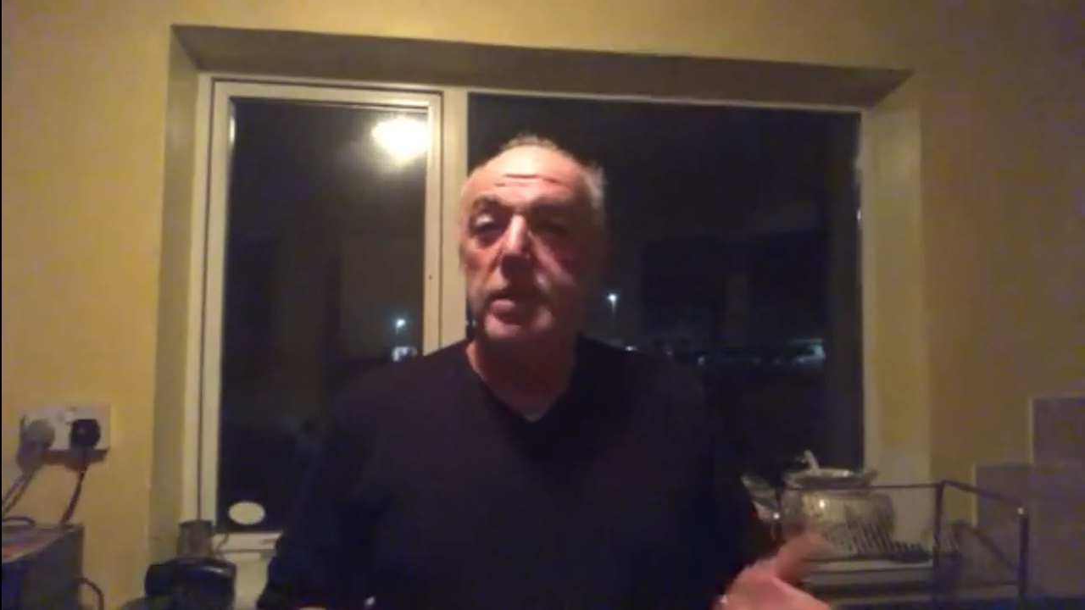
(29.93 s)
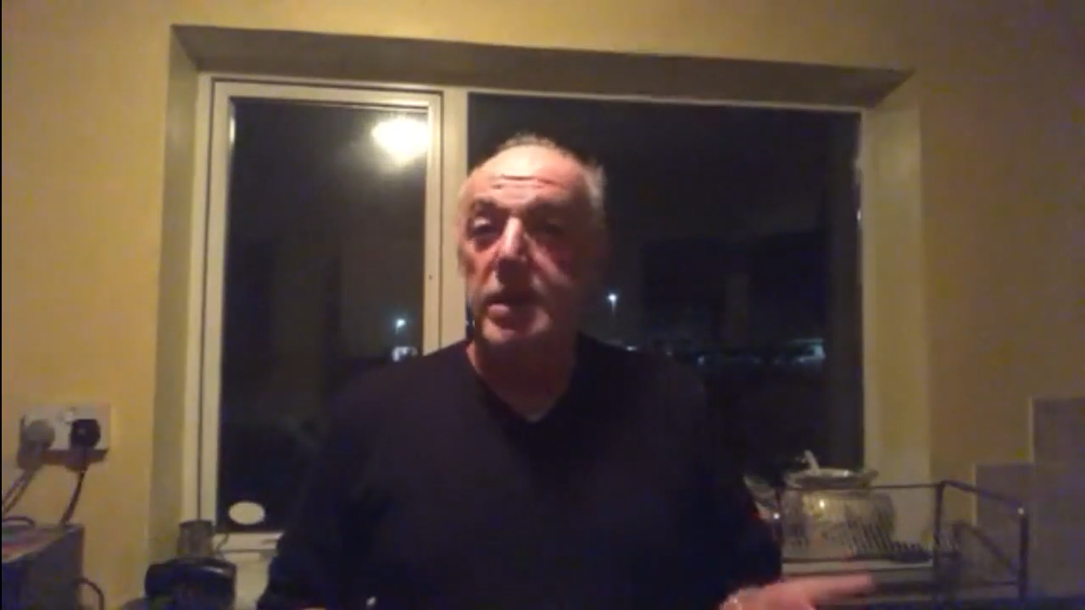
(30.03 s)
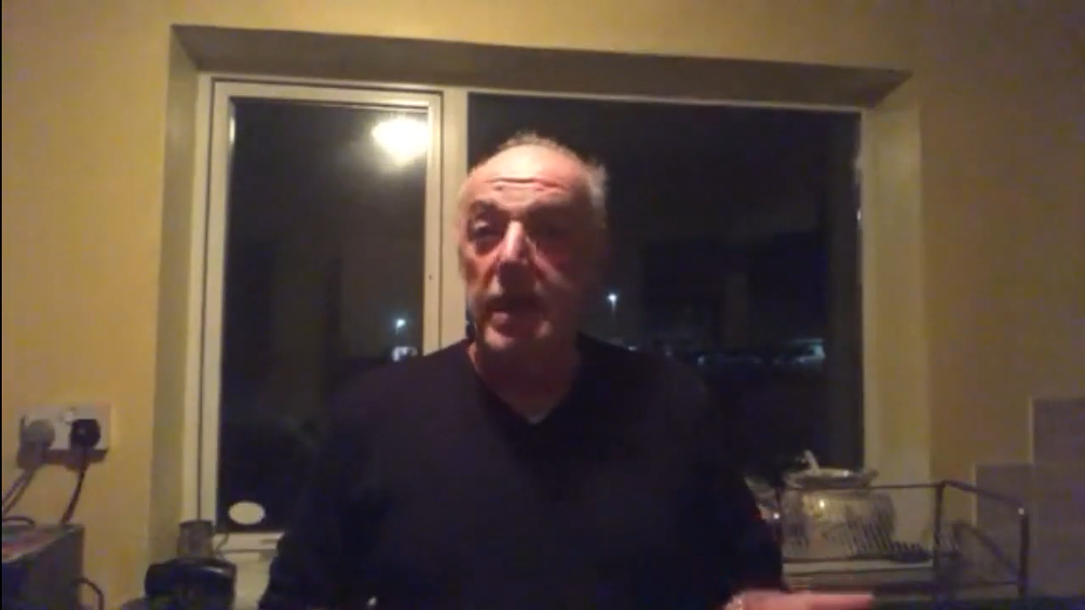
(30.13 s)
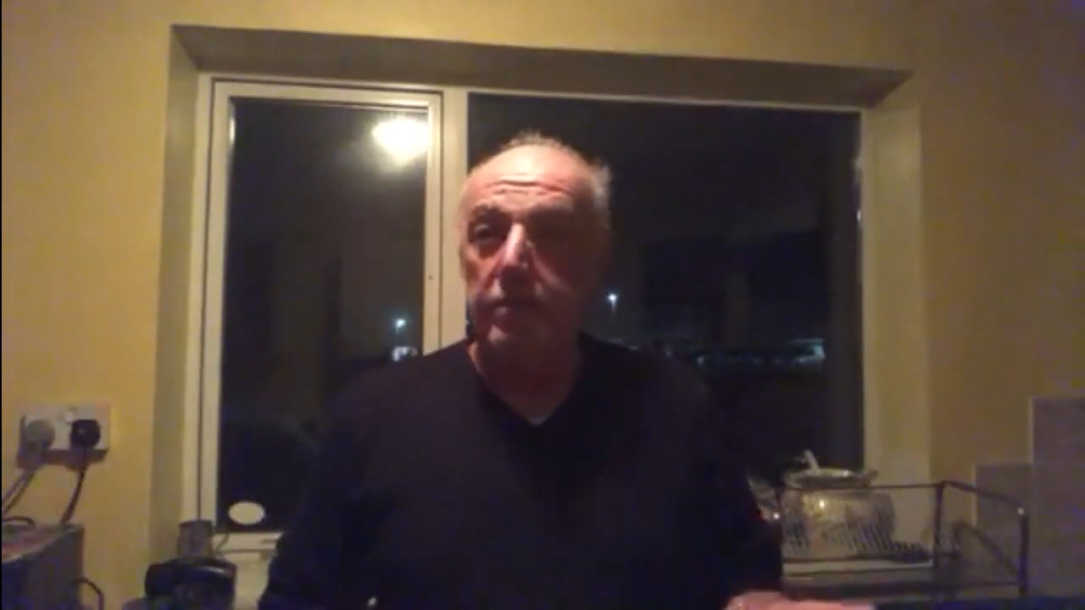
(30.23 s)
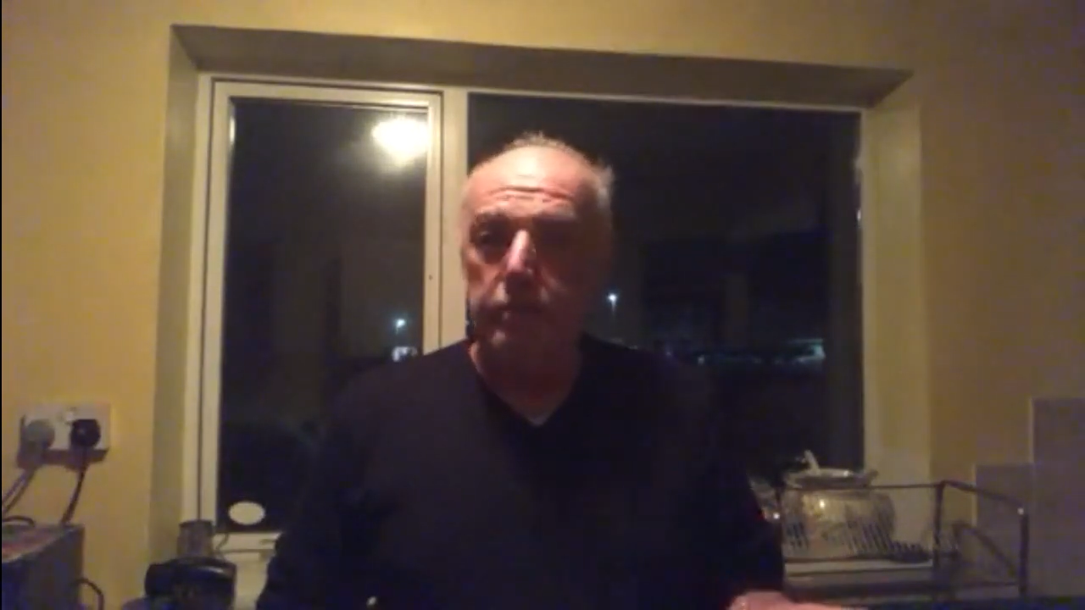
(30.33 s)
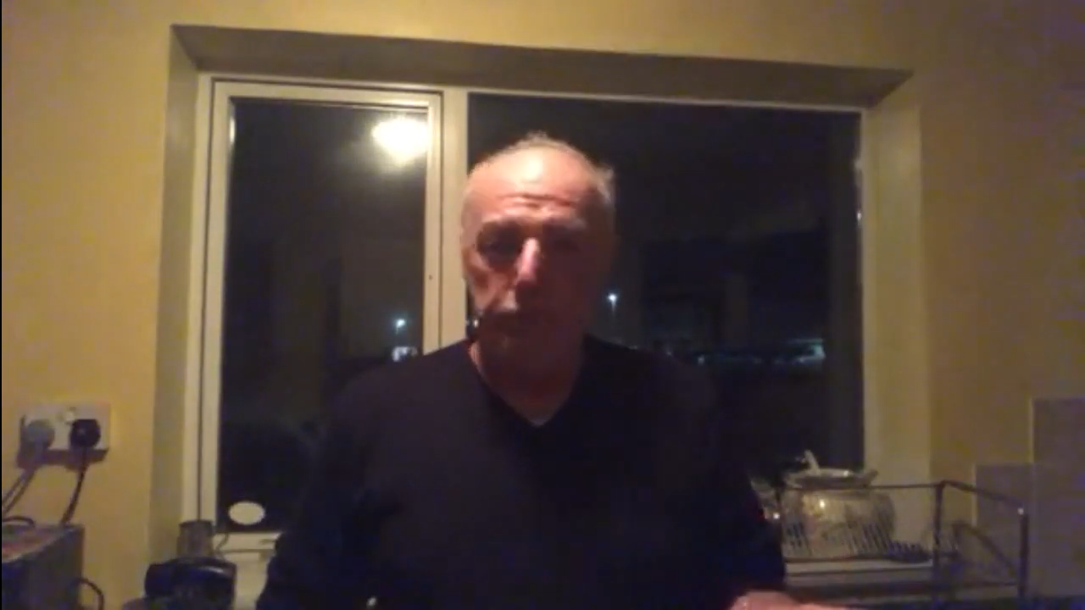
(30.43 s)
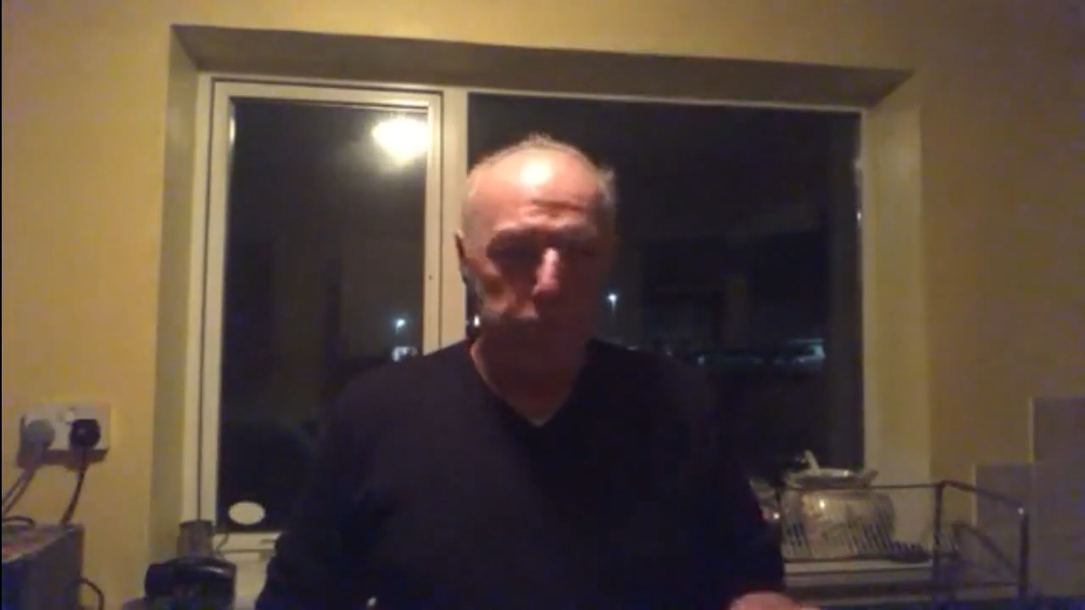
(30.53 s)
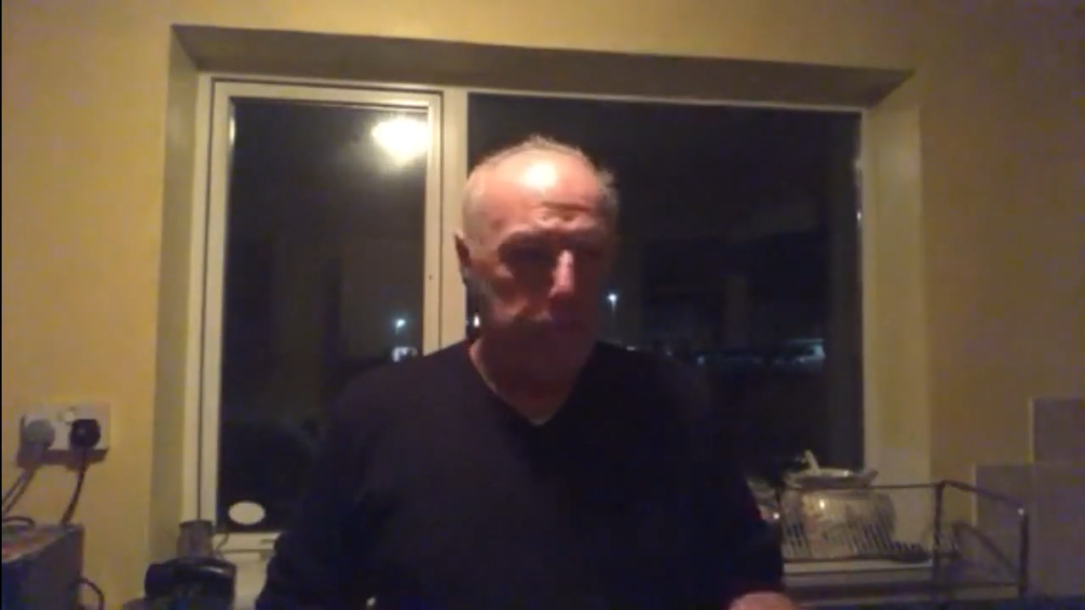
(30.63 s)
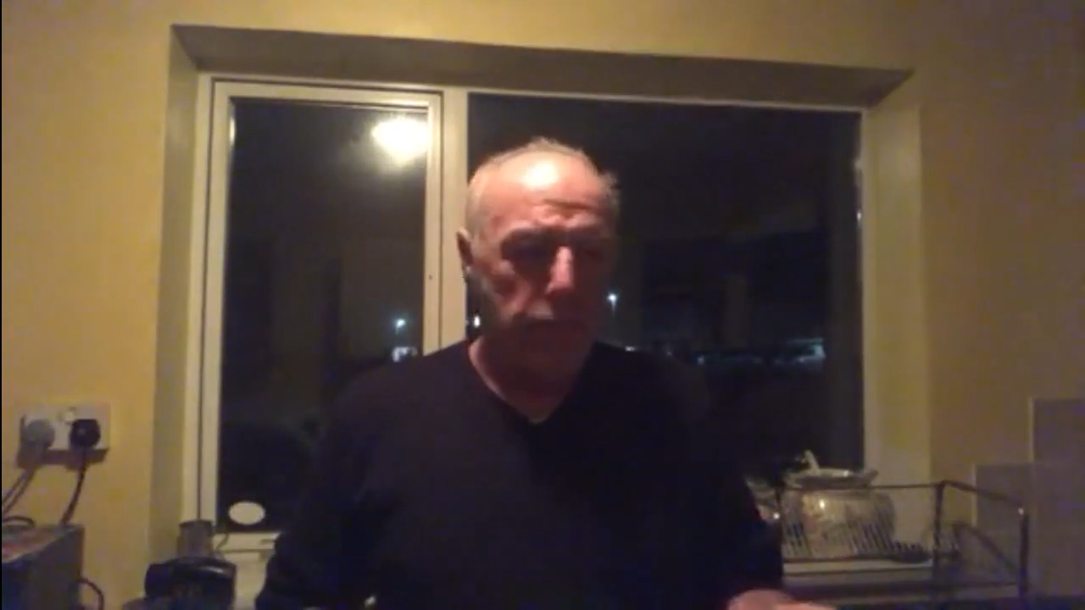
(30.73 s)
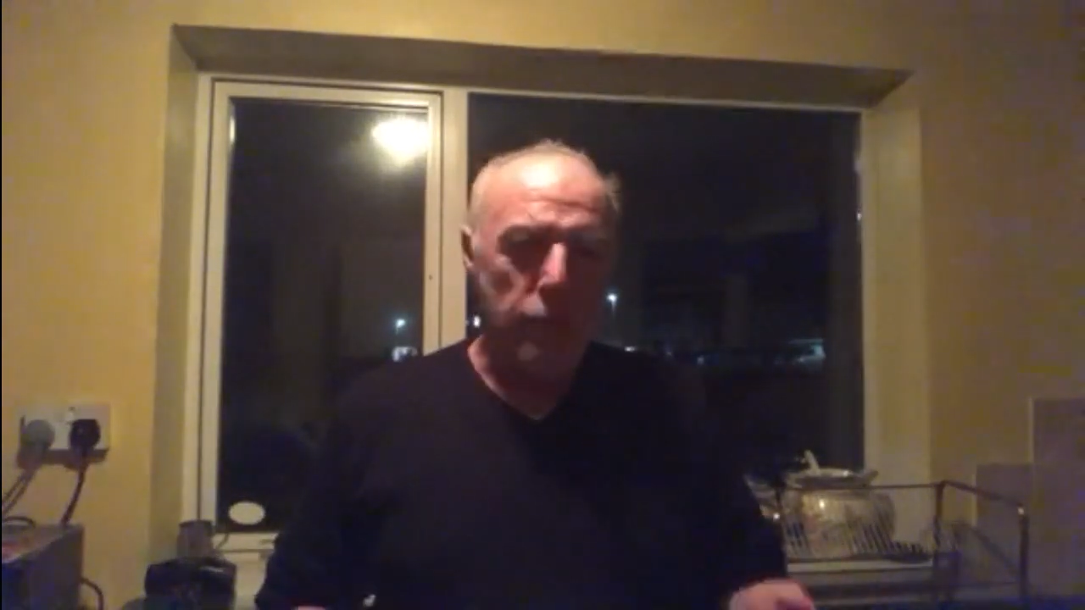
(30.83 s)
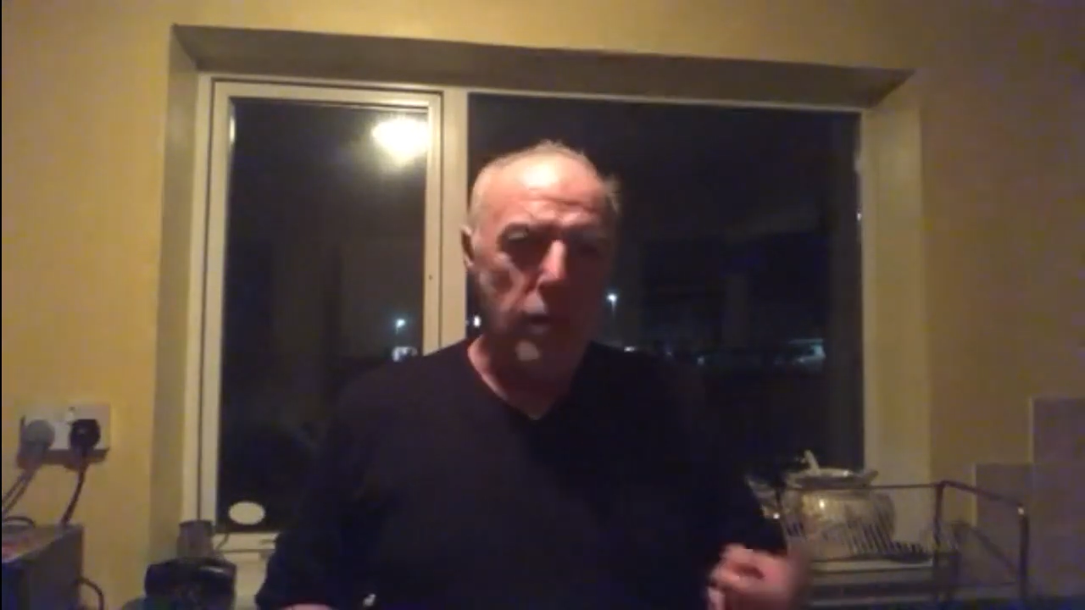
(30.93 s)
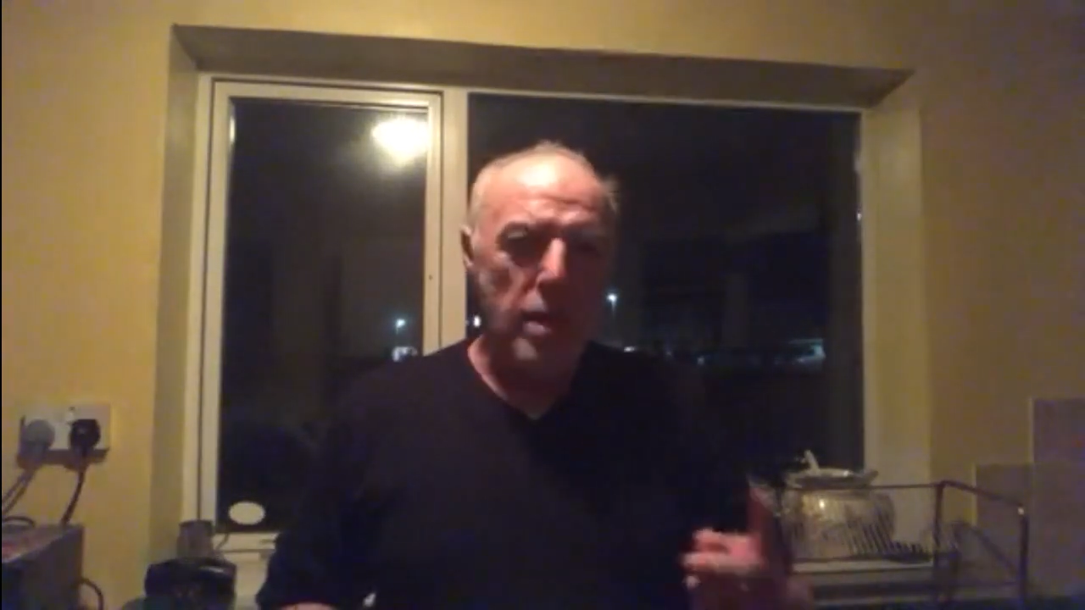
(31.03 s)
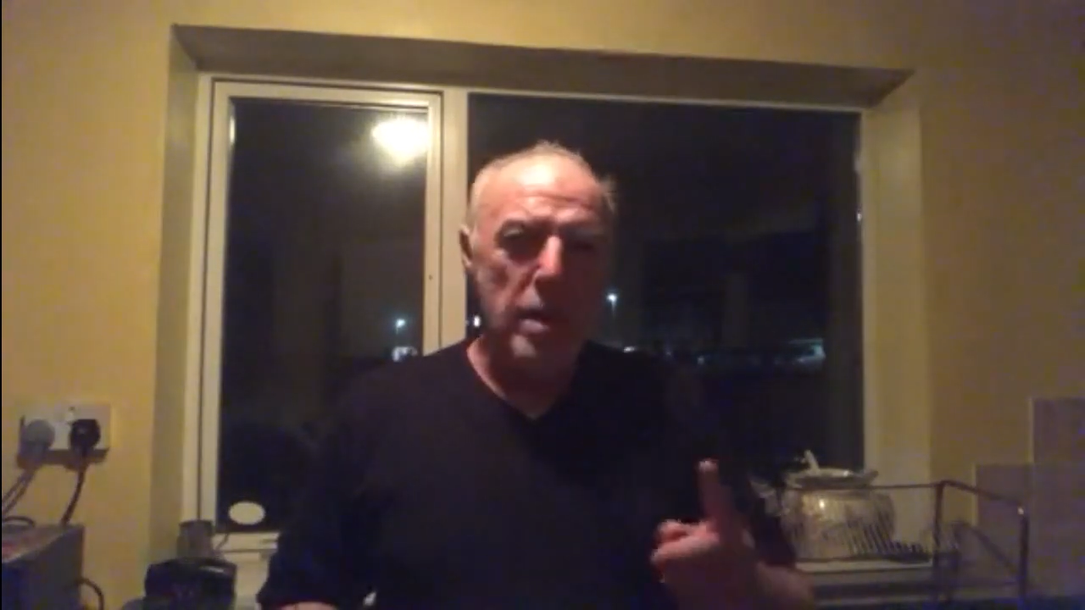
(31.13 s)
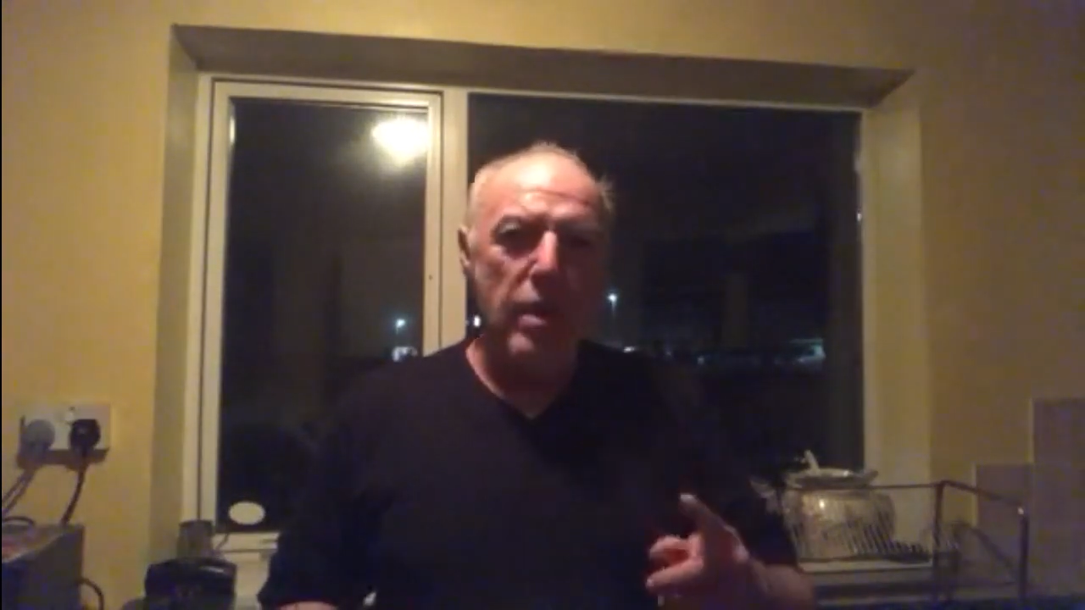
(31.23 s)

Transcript: sedan. Now